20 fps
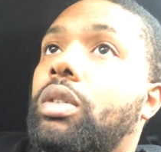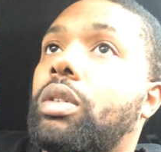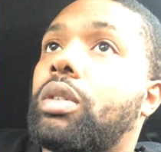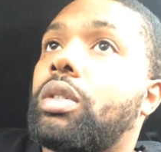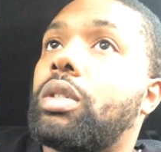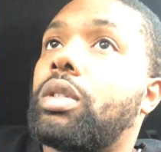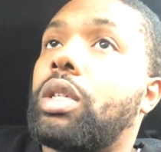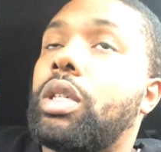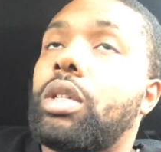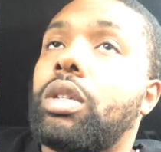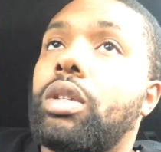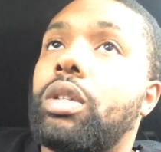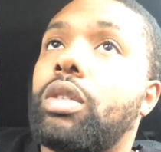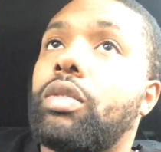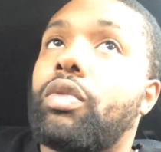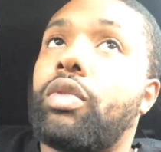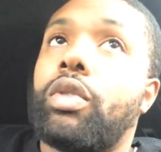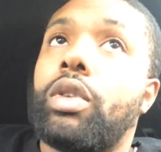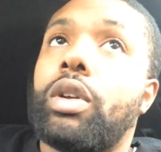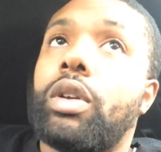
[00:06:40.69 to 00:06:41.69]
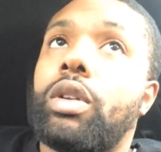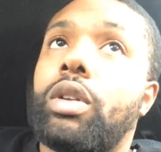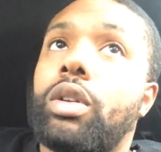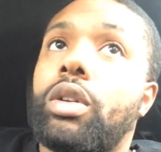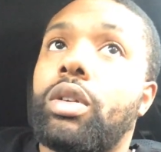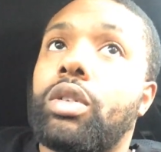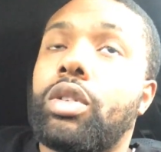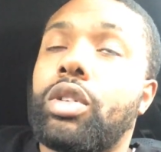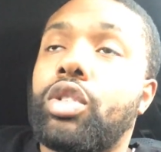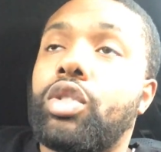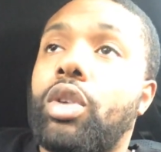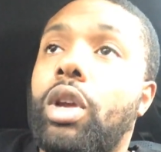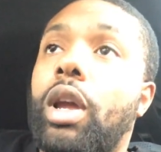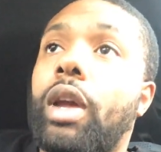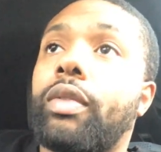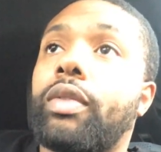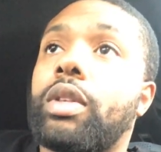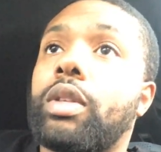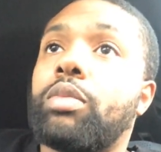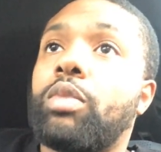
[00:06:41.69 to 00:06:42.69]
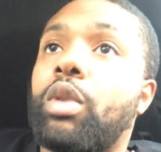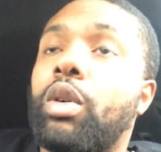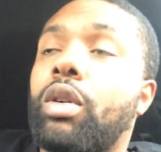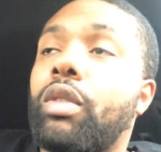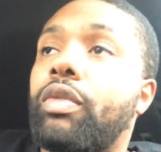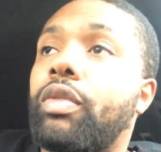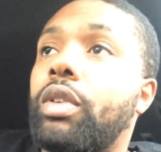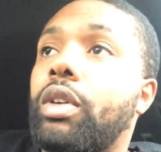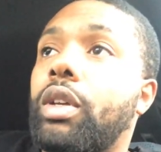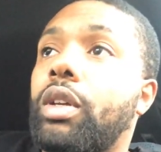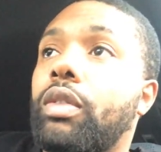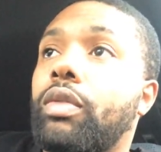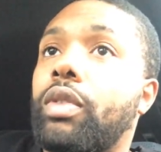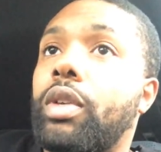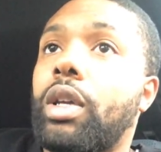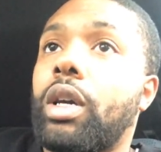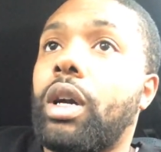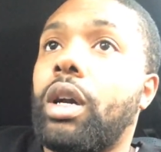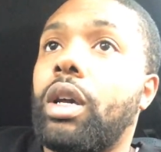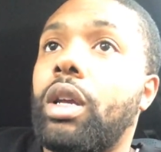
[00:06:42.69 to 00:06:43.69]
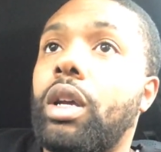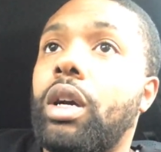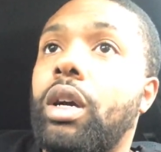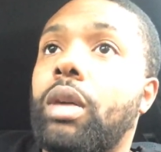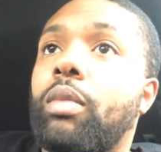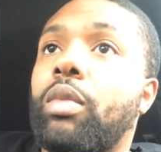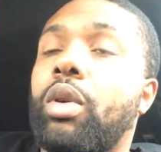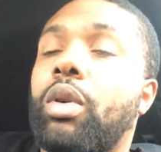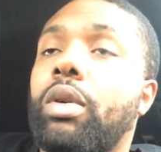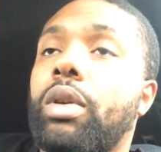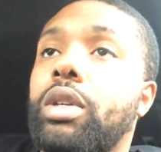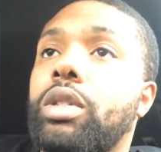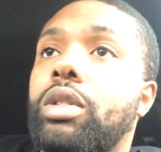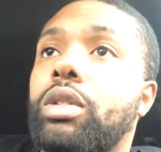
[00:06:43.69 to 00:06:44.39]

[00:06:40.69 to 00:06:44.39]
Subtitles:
See, the draft is more for y'all young boys.